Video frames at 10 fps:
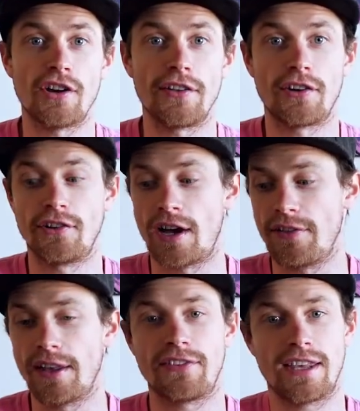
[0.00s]
shots are
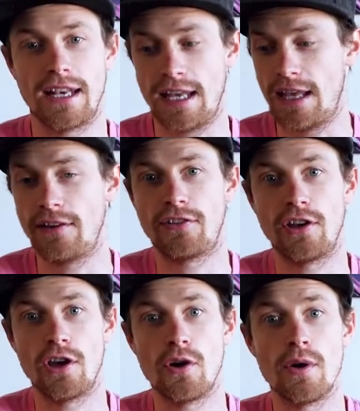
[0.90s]
done. Let's get
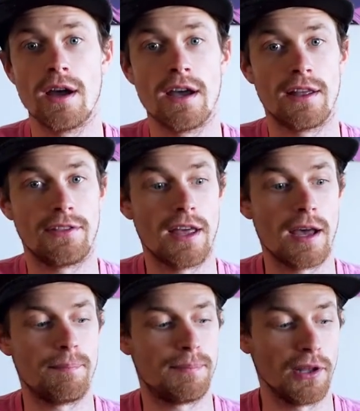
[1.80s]
into
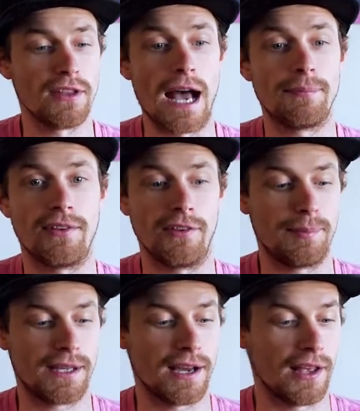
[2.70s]
the build lapses
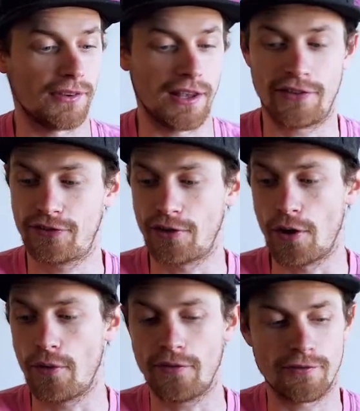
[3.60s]
because it's
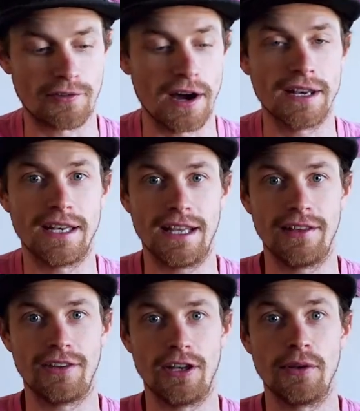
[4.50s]
so fun and
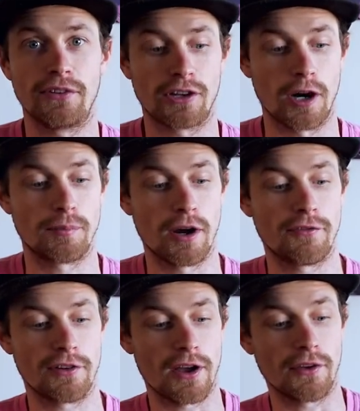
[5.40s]
easy to use a
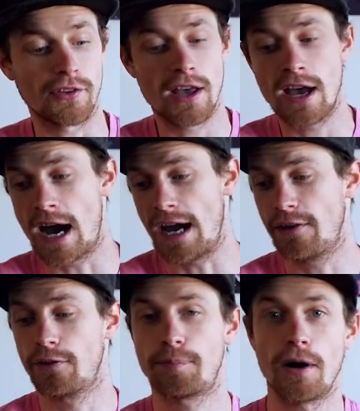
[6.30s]
GoPro for those. I
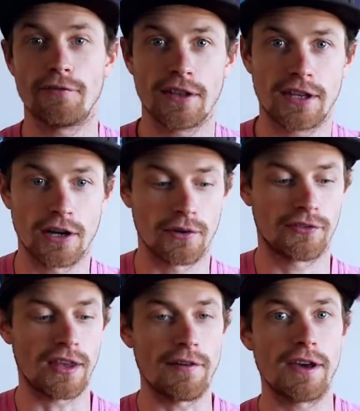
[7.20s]
use both the Hero
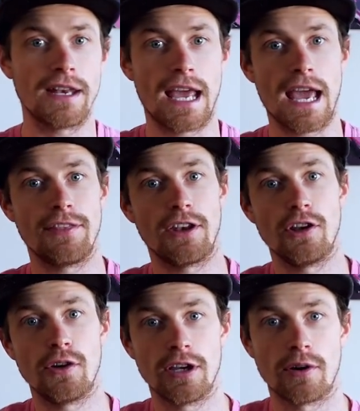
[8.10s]
7 and the
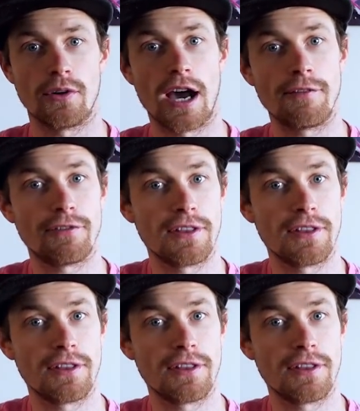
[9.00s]
new Hero 9 for